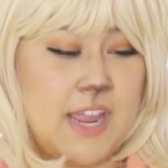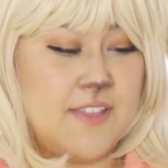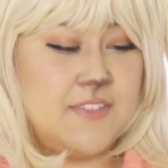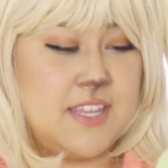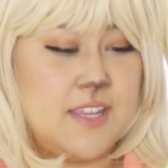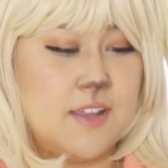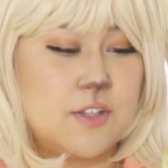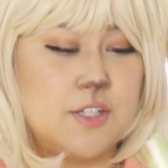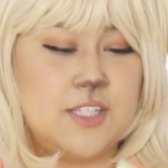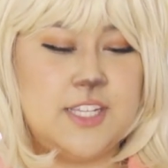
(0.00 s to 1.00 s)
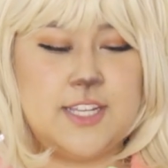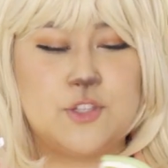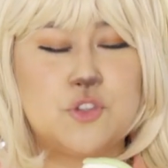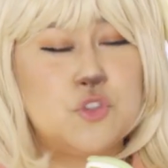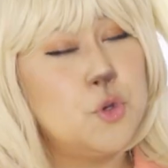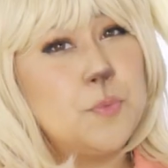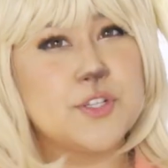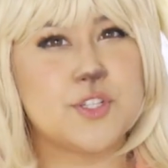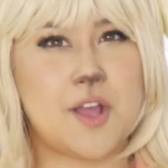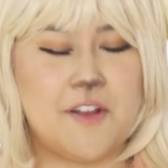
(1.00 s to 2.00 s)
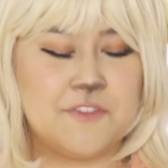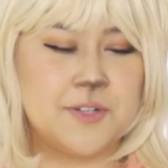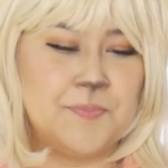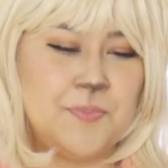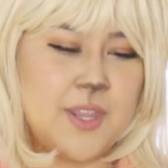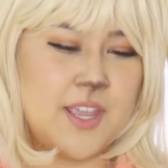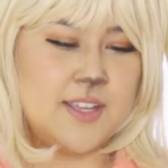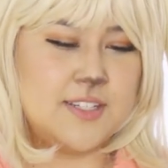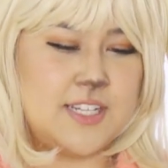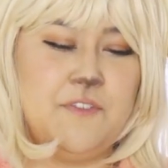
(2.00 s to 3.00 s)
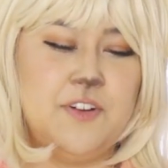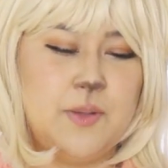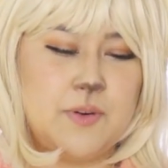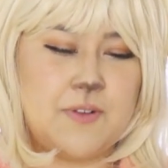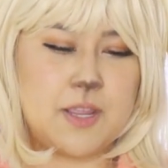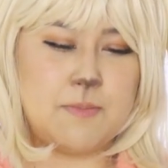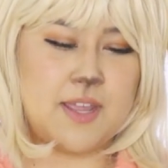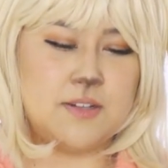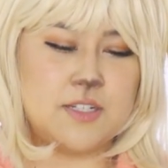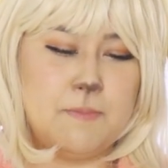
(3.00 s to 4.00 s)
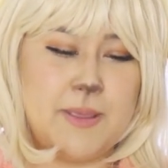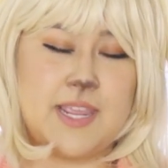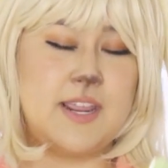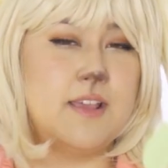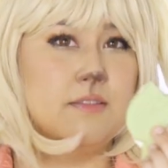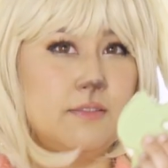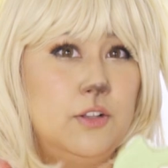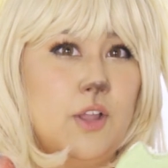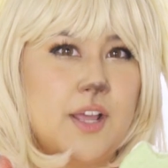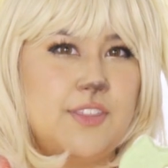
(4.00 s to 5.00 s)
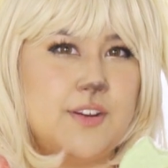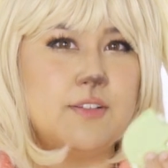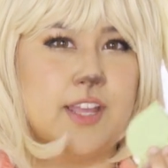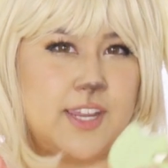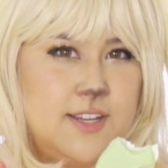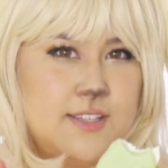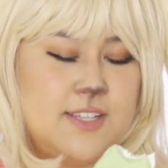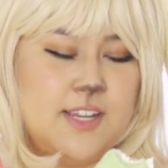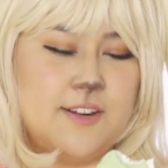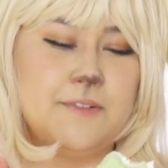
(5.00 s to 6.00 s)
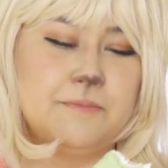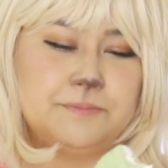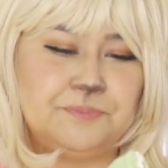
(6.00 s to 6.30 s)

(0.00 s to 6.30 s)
And the cookie is super soft. Definitely would recommend making it a lot thinner like it is here.